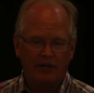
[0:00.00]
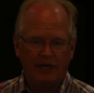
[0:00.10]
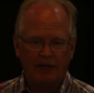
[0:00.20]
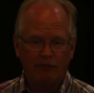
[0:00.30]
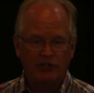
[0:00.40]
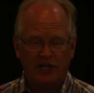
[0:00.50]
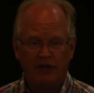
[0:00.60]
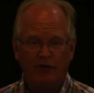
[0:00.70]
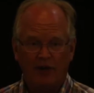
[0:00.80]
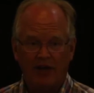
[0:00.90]
at, uh, which I
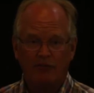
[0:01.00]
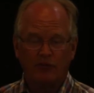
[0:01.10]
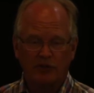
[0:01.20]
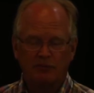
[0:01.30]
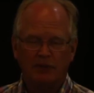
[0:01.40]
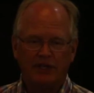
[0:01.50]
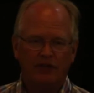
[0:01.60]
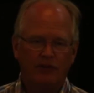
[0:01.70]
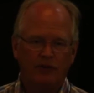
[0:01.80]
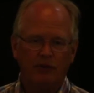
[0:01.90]
don't have to explain
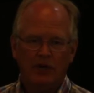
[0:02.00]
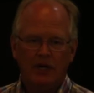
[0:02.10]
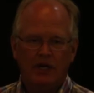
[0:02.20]
to you.